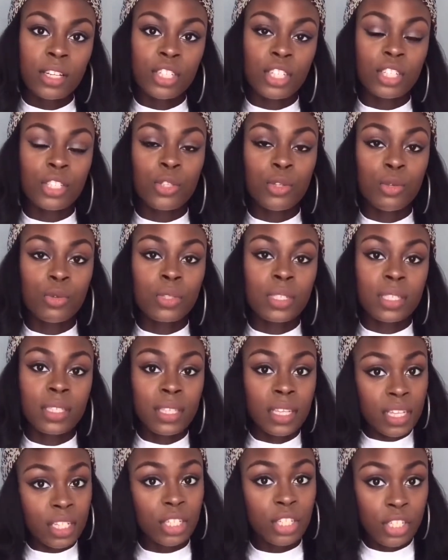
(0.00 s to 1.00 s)
Just use
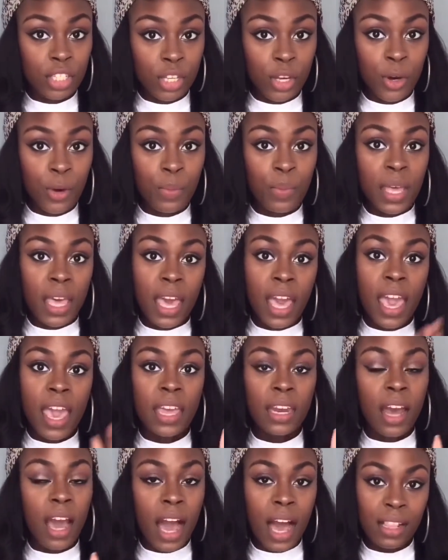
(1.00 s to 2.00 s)
dish soap
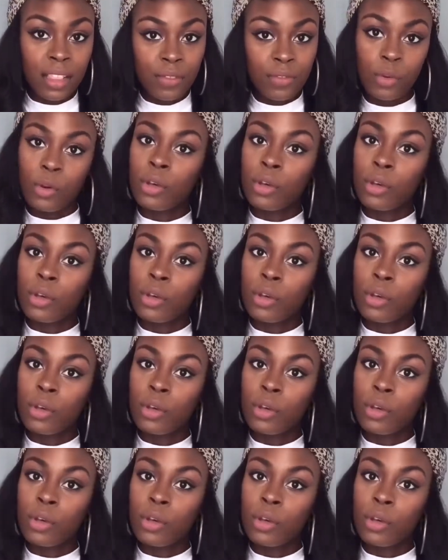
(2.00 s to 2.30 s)
and olive